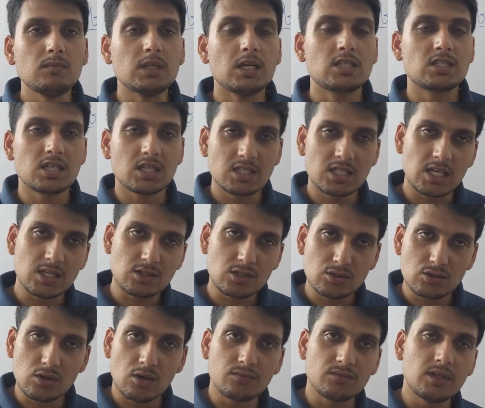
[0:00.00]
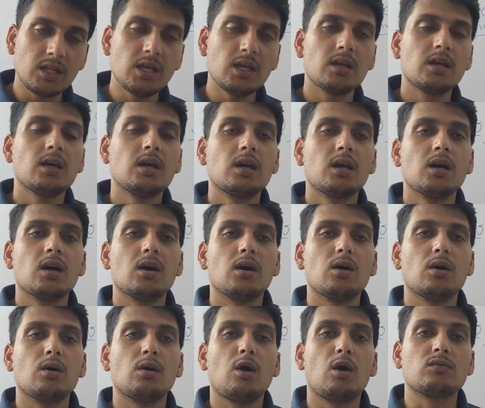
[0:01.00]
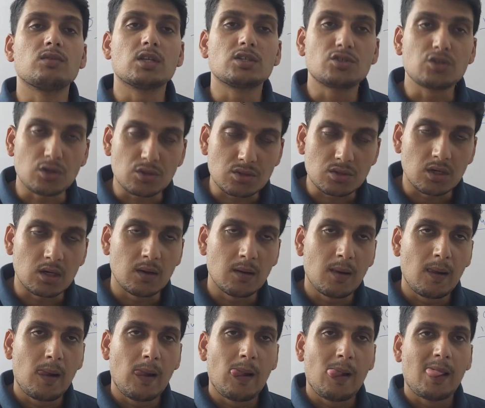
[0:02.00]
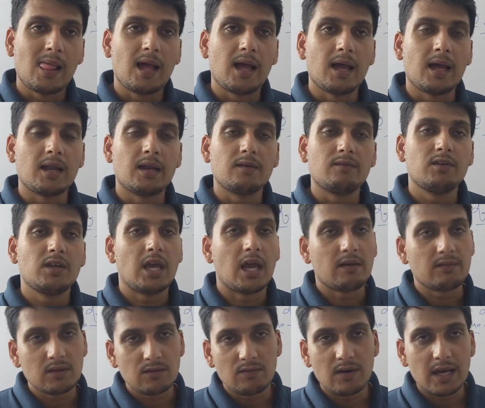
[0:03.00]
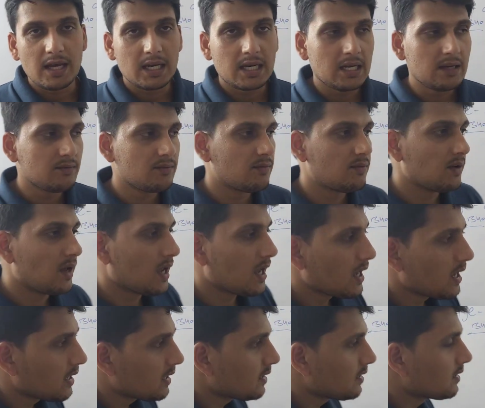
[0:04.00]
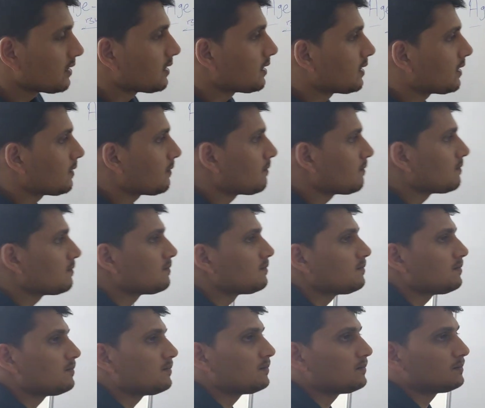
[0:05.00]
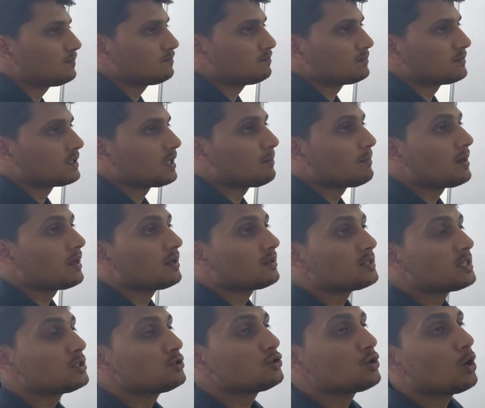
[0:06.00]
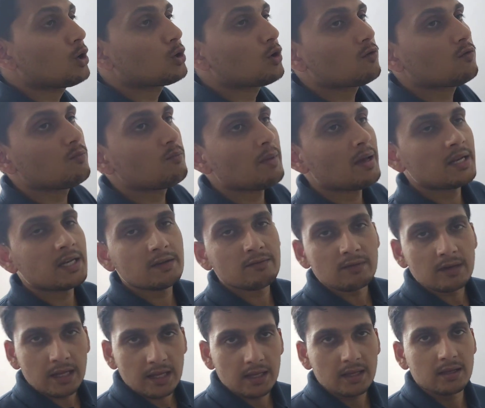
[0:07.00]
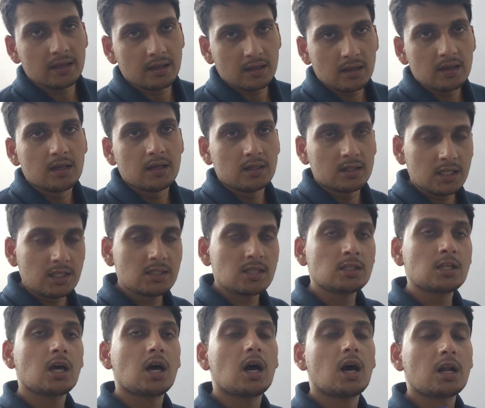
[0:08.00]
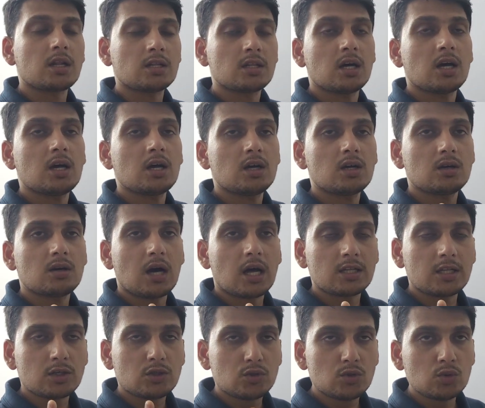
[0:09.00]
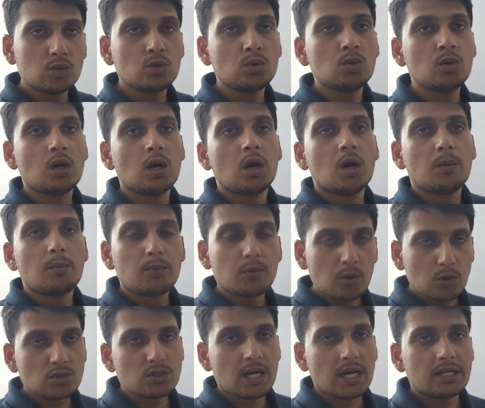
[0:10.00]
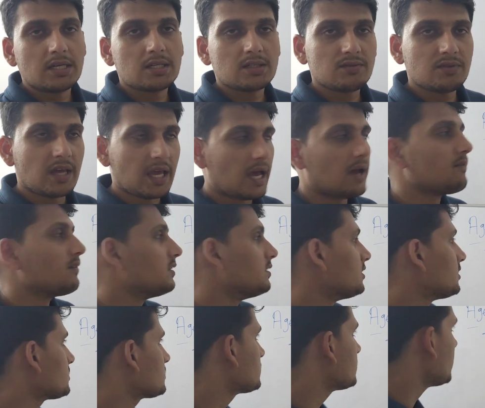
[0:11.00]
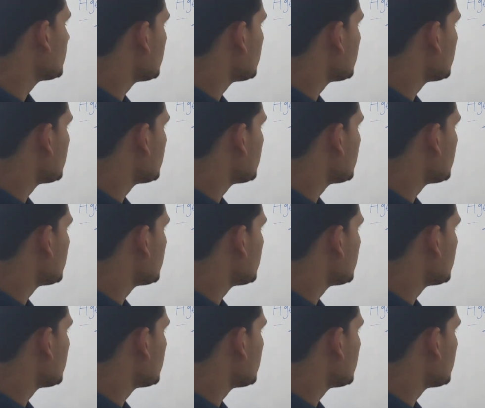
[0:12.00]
successors of the Chaucer. And we have the Wycliffe and the John of Mandeville. These are the 2 prose writers we have in this